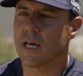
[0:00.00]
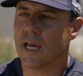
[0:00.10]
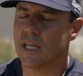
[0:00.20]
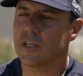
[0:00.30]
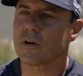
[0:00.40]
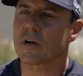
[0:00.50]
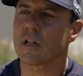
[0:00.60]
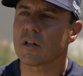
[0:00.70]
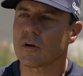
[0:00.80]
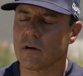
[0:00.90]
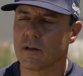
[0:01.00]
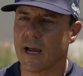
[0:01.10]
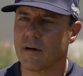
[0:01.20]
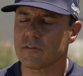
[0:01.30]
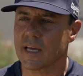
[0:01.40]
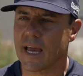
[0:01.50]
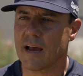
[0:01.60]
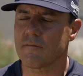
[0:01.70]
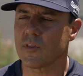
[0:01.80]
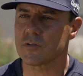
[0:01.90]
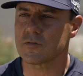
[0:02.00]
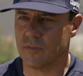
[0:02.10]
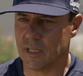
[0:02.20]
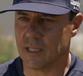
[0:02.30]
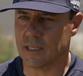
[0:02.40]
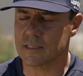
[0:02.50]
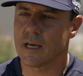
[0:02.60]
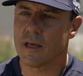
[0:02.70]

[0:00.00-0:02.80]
And you're going to learn how to have those feelings.